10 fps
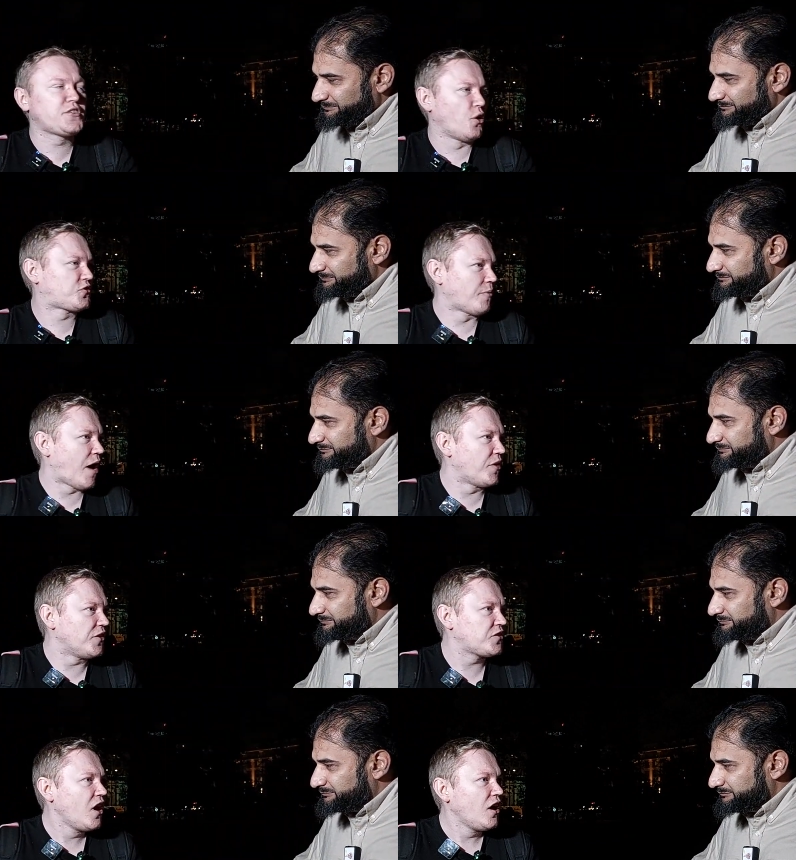Speaker 1: talks about
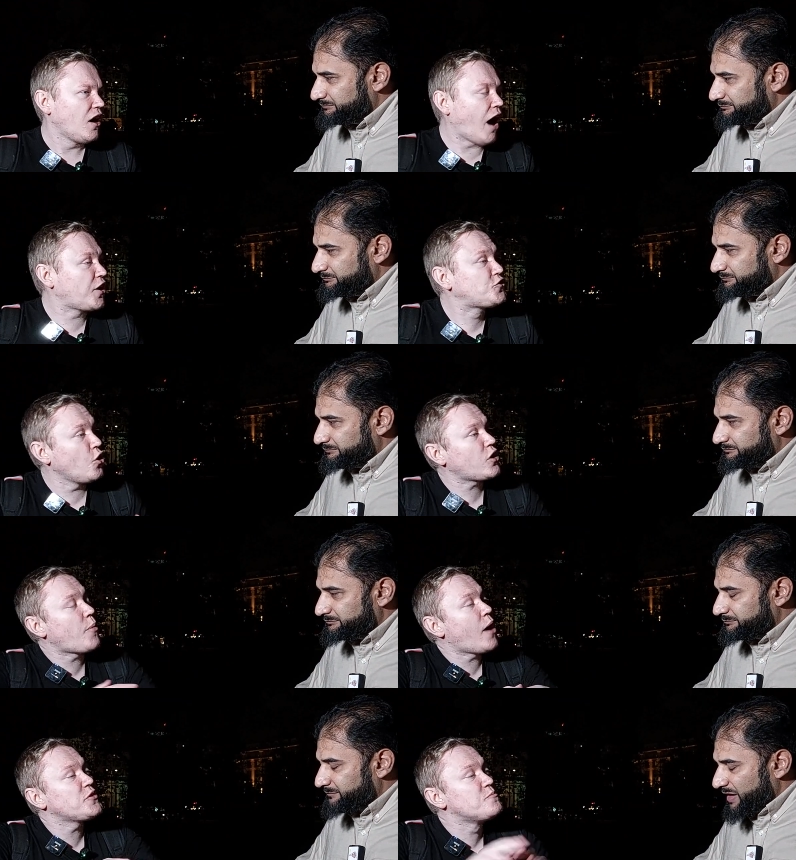this. I could talk
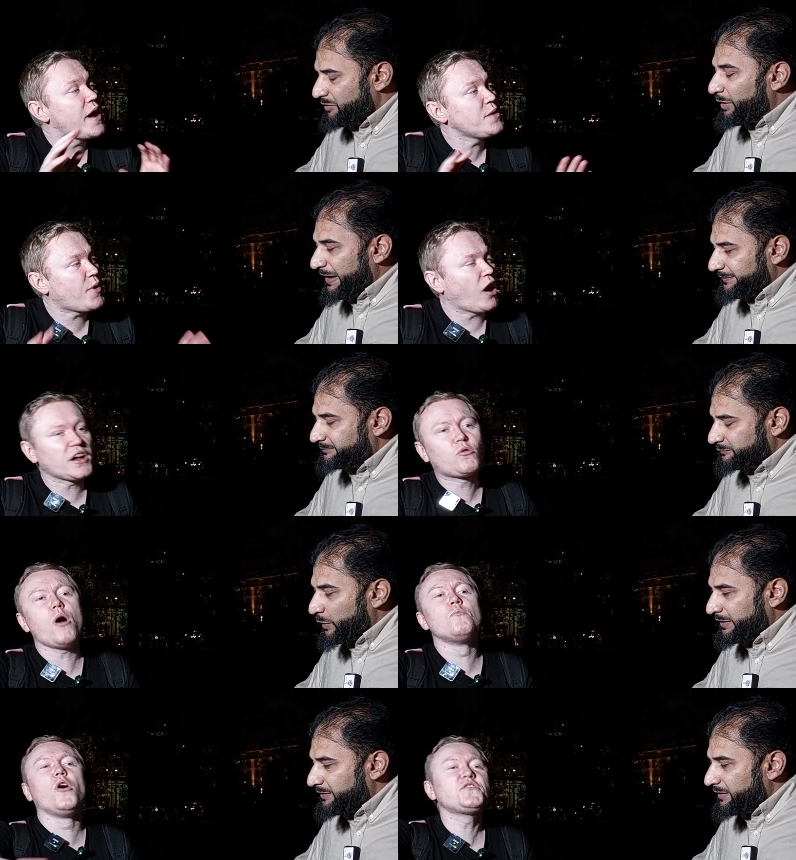about this many wait, I could
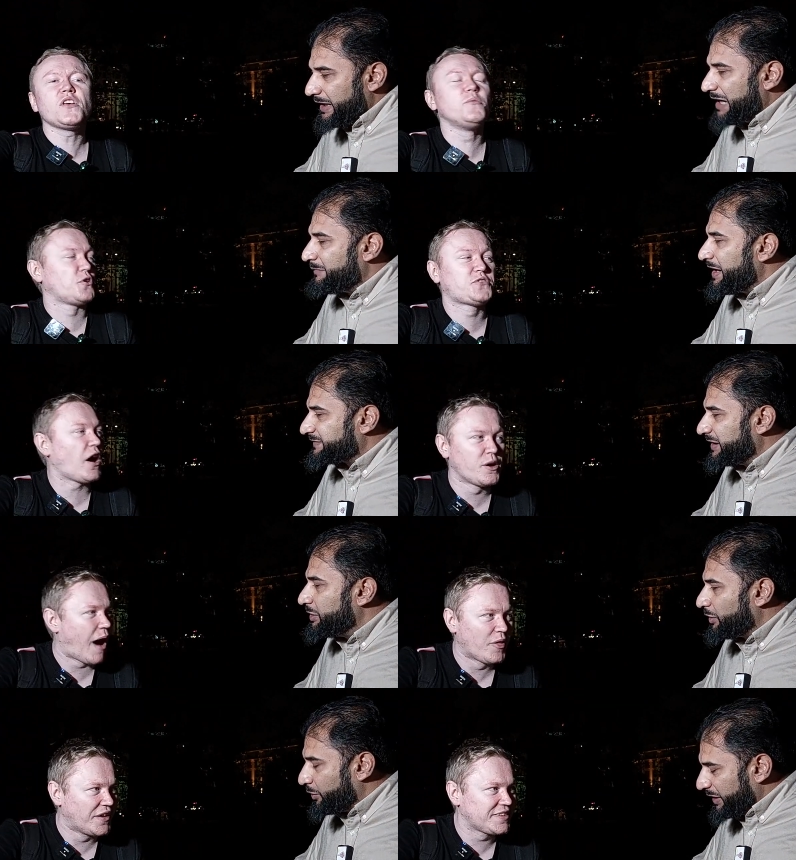quote wait. Muslims. I'm asking
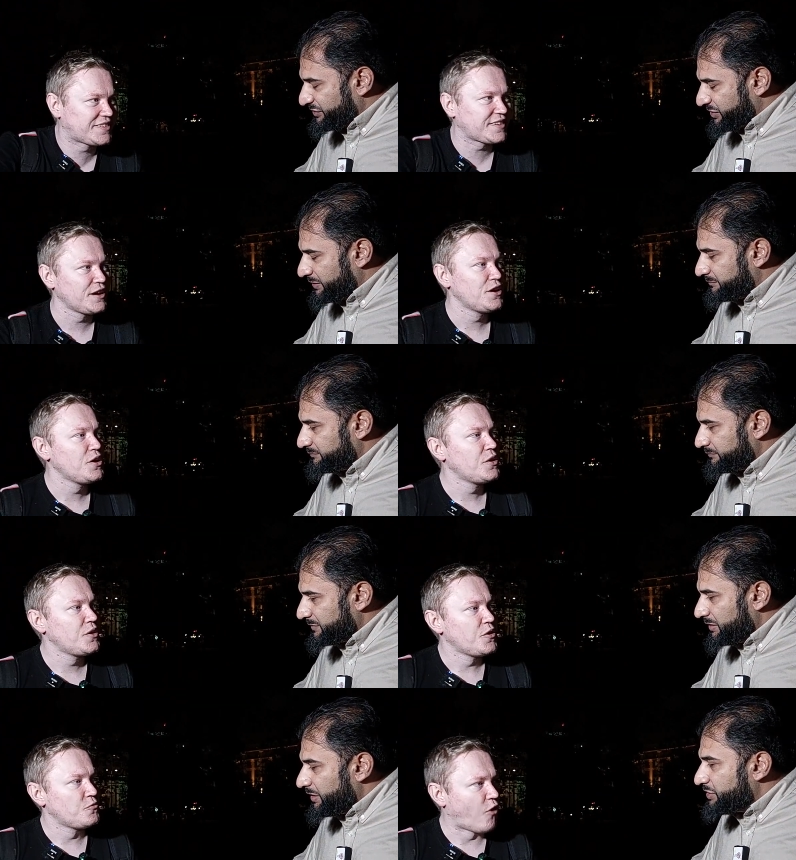you, a question.
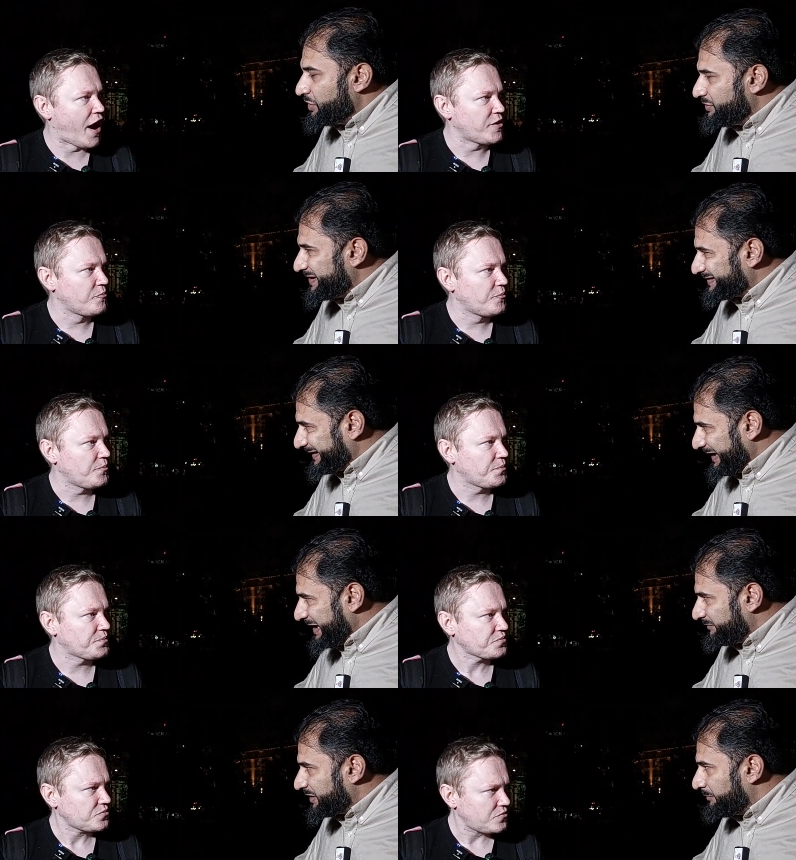Right. You just
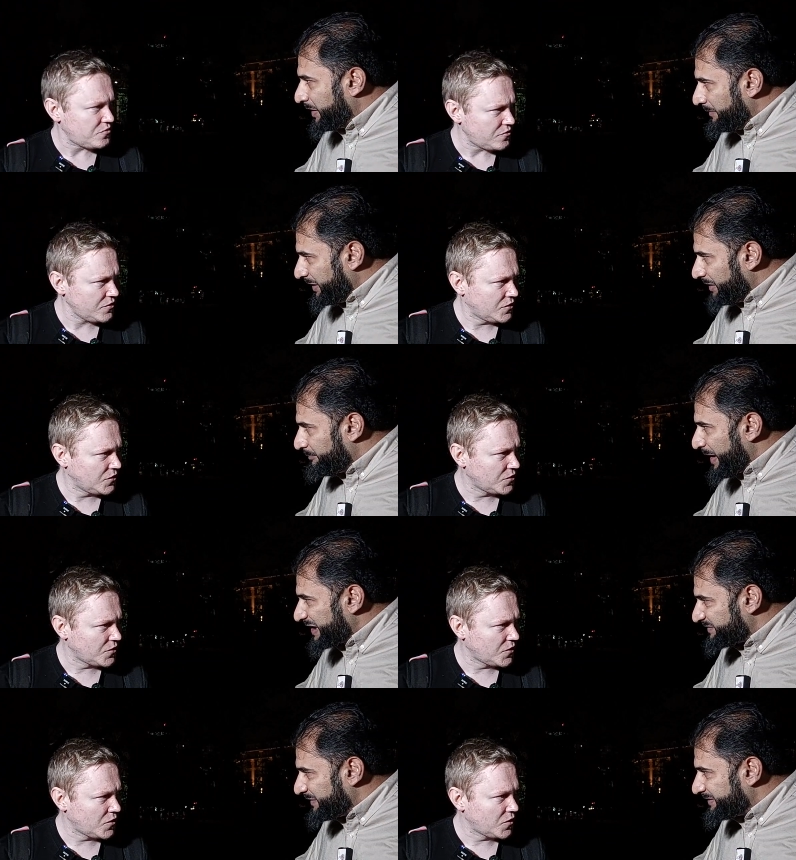
Speaker 2: claimed the Birmingham
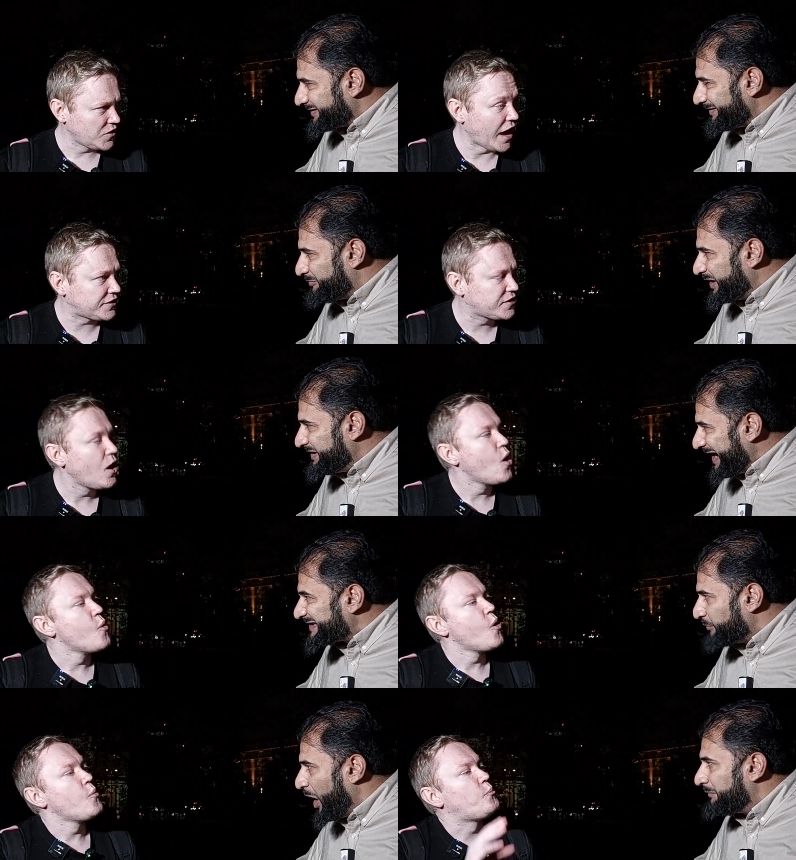parchment yes.
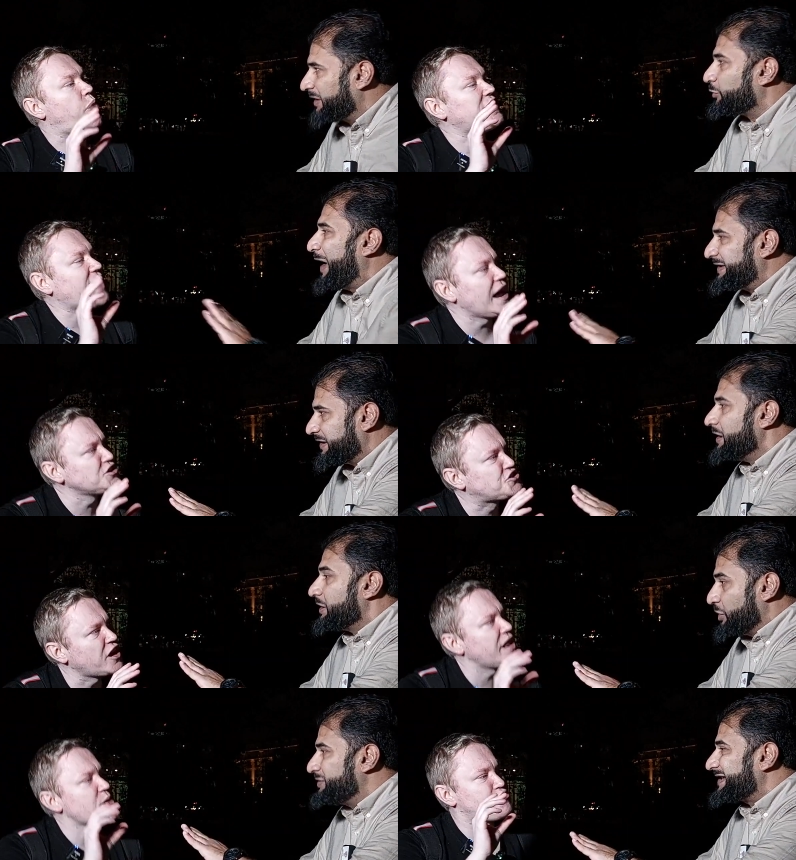predates Muhammad. Wait,
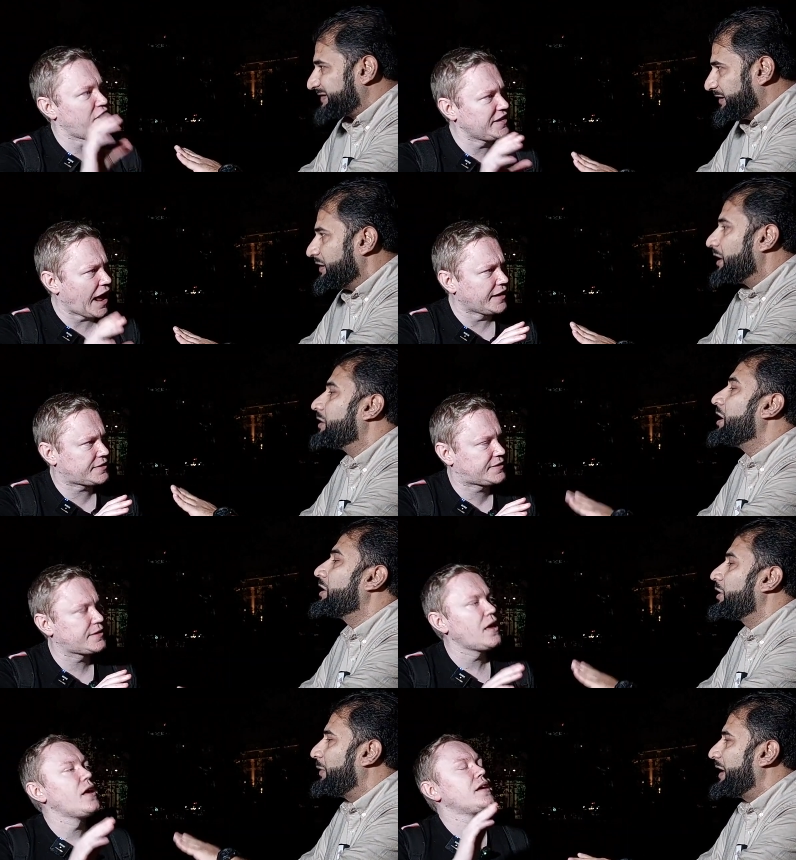you just predates. no,
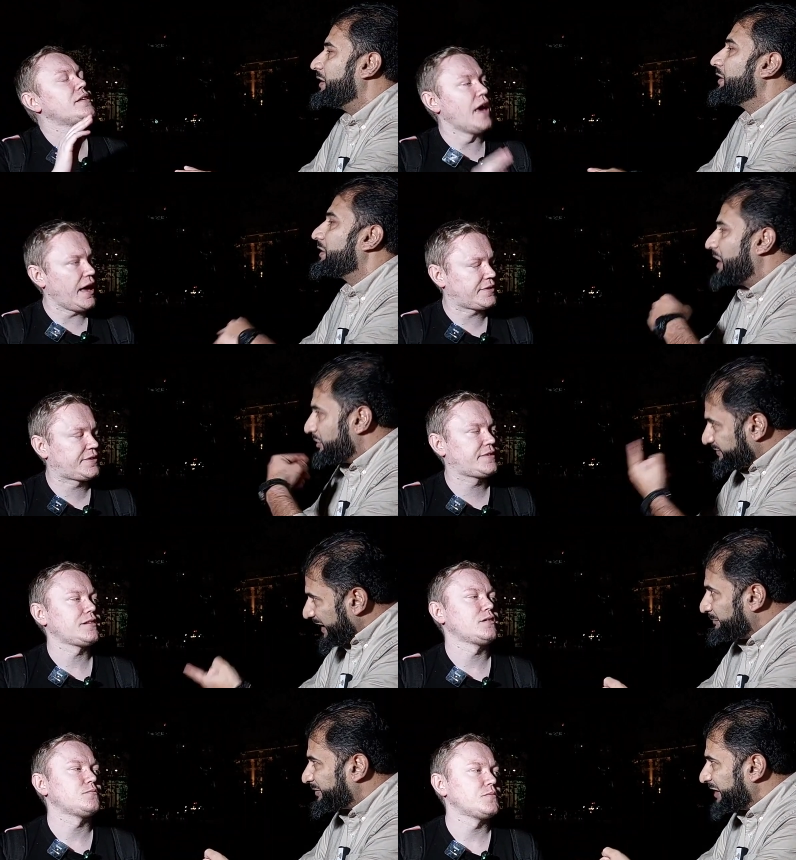no, no, wait. Yes. Now you're
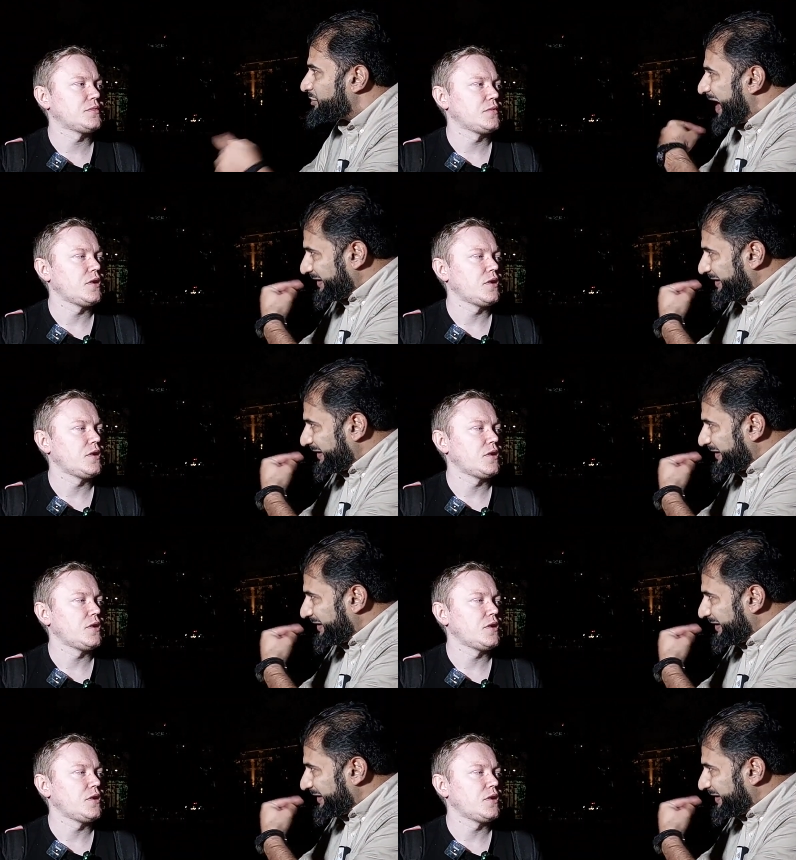saying potential. You're